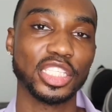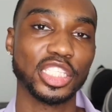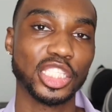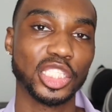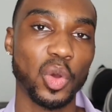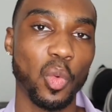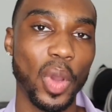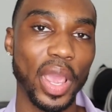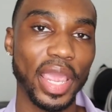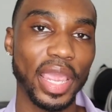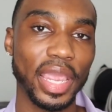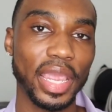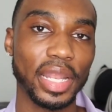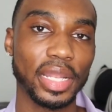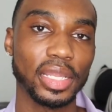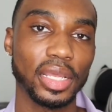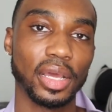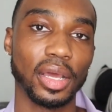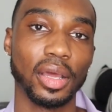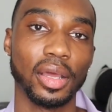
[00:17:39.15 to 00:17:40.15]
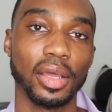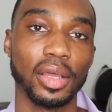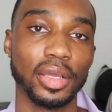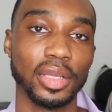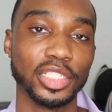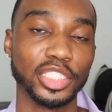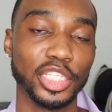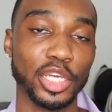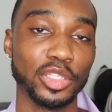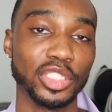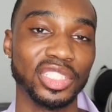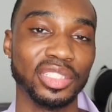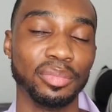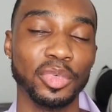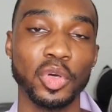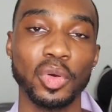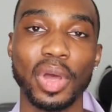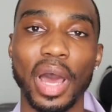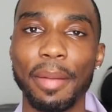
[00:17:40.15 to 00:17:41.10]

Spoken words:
suede Chelsea boot.